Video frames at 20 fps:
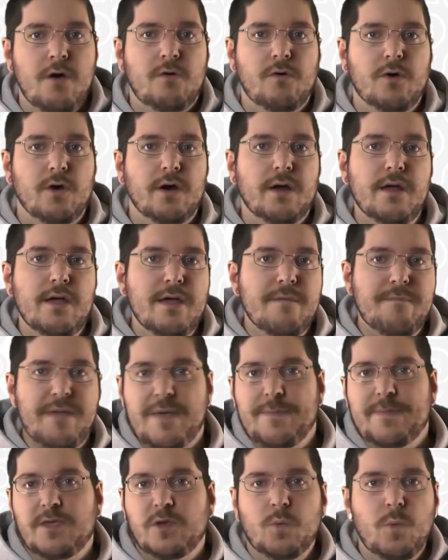Or
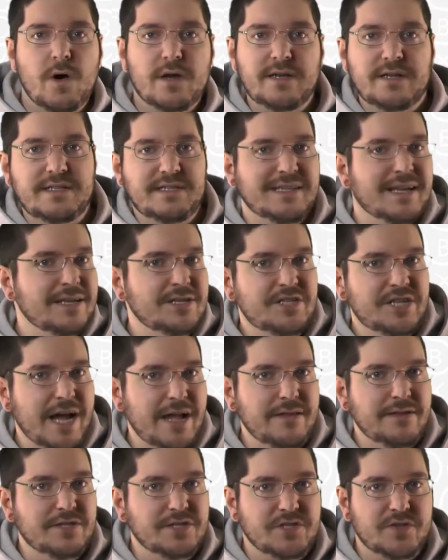maybe you want to design
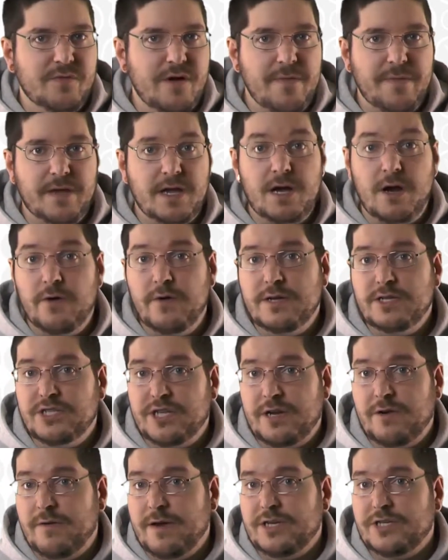challenges around the current
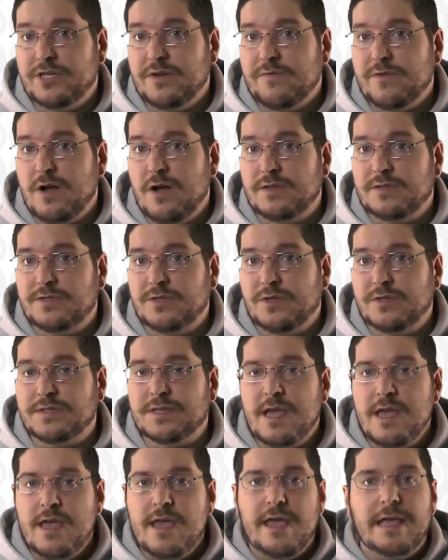generation of consoles,
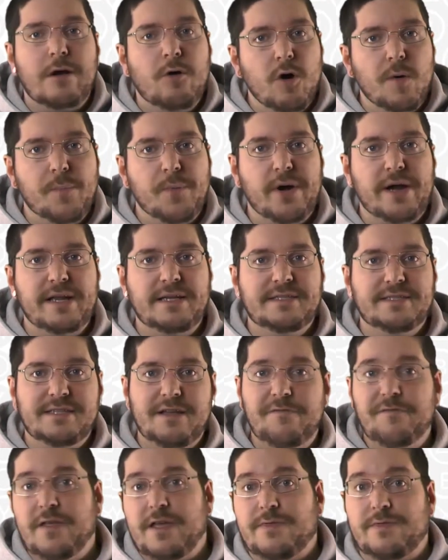incorporating
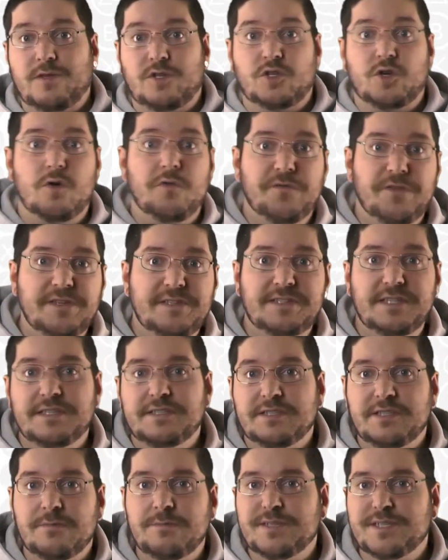stuff like the trophy
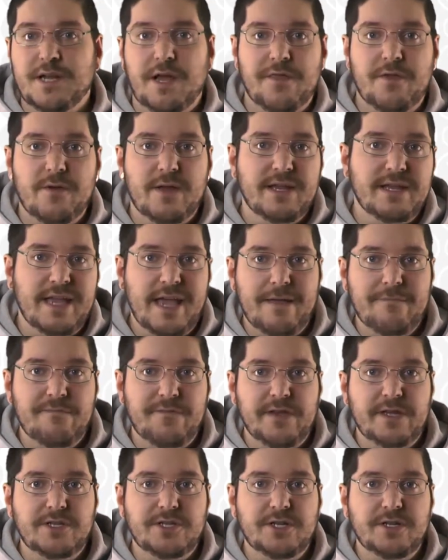systems and other in-game
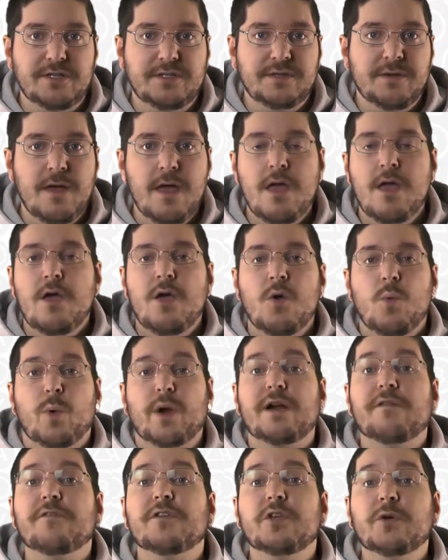features?
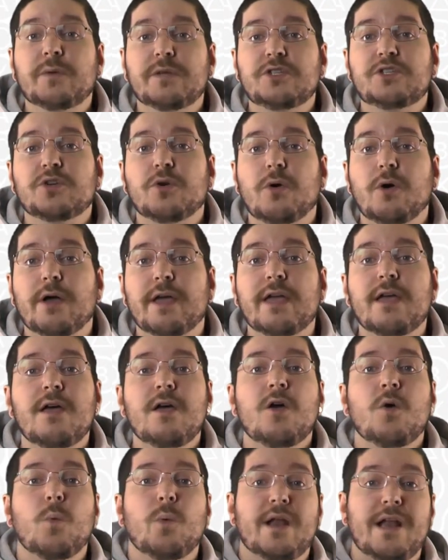Whatever you enjoy,
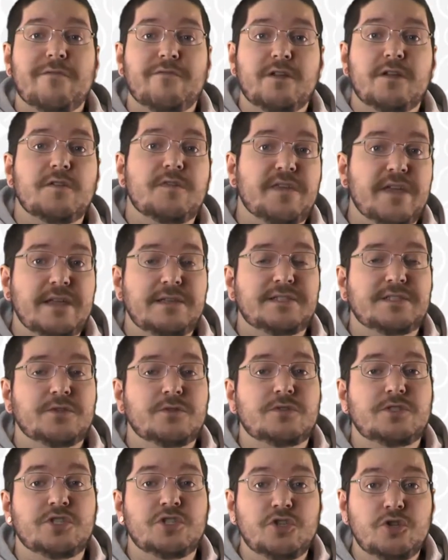whatever you think
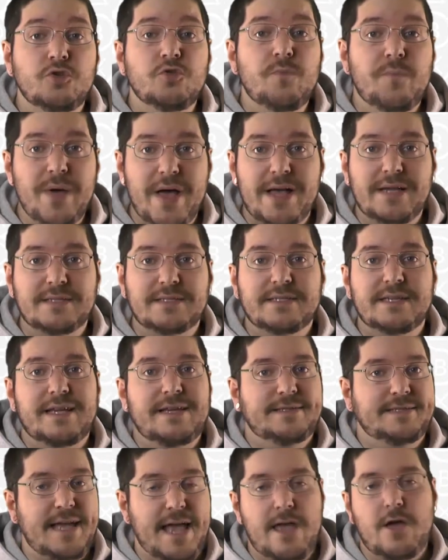suits you best
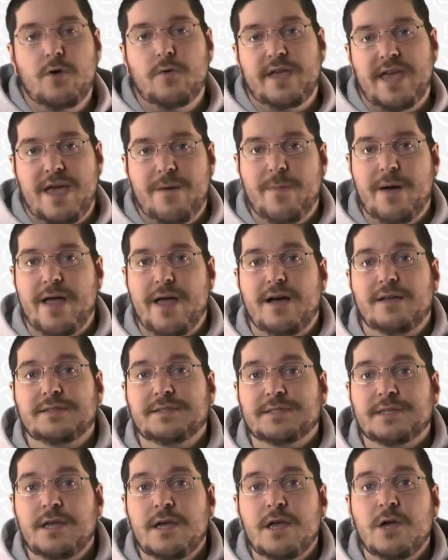is A-OK by
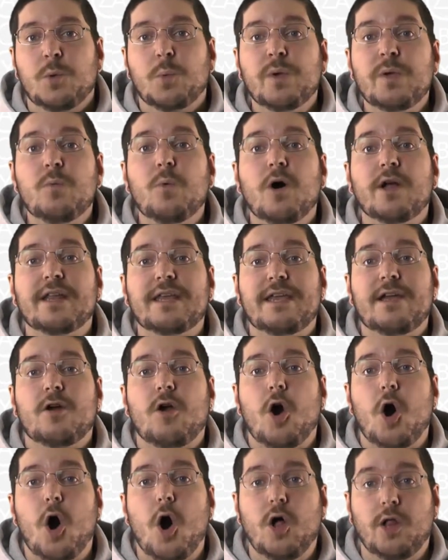us. We want to
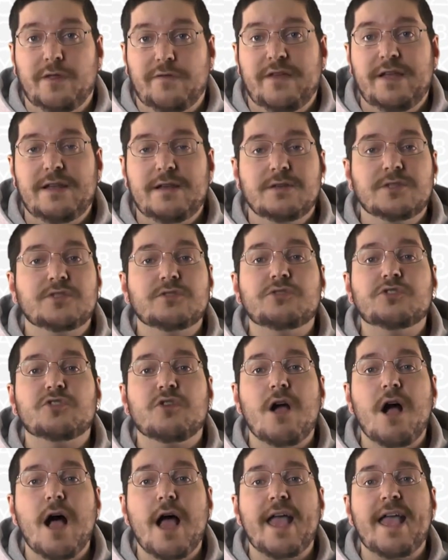hear all of it, so
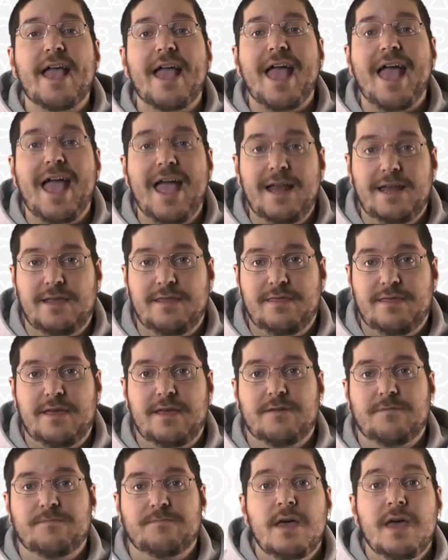try
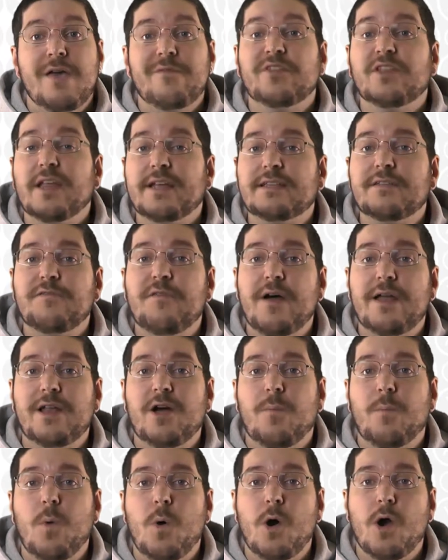anything. If you'd like to find
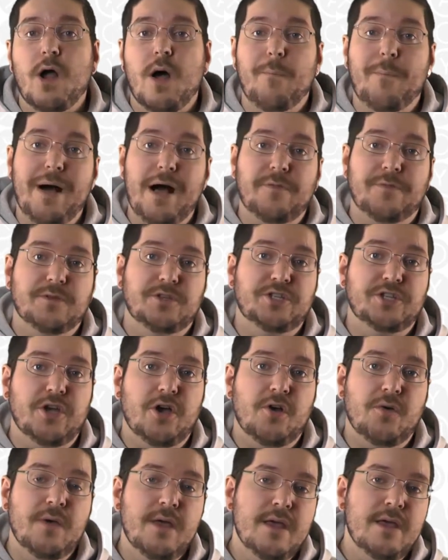out more about the
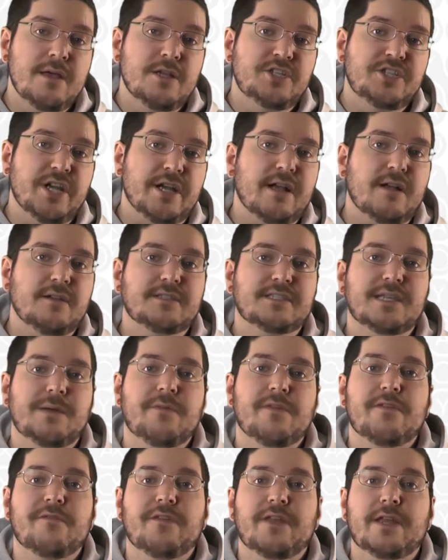show, check out some
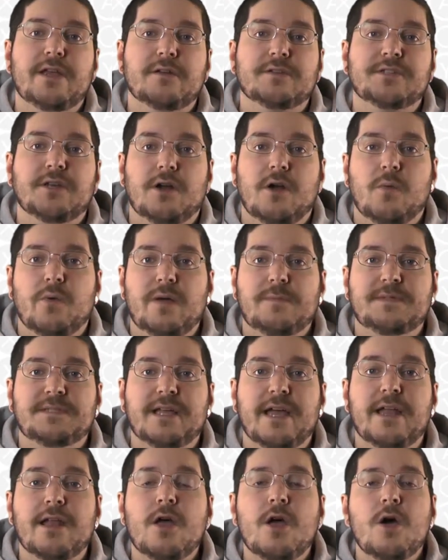of the videos on our
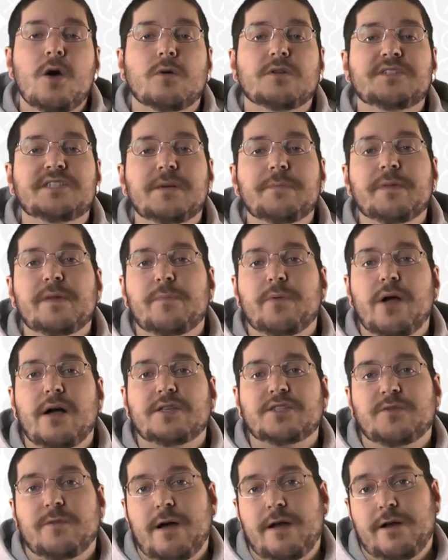website or simply
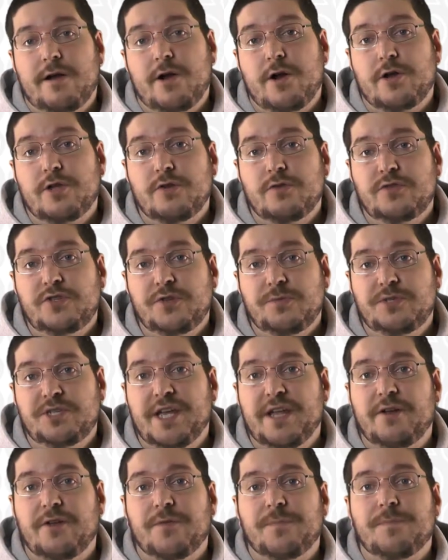browse around on our YouTube
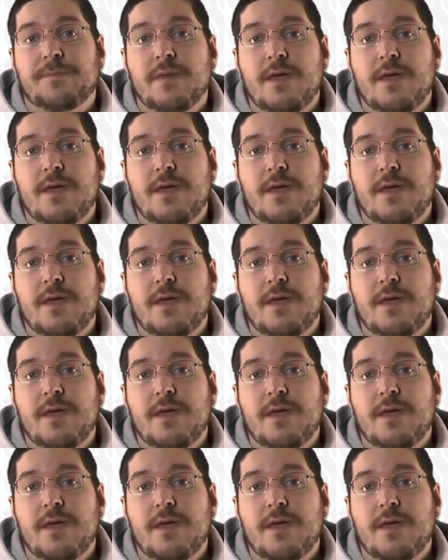channel.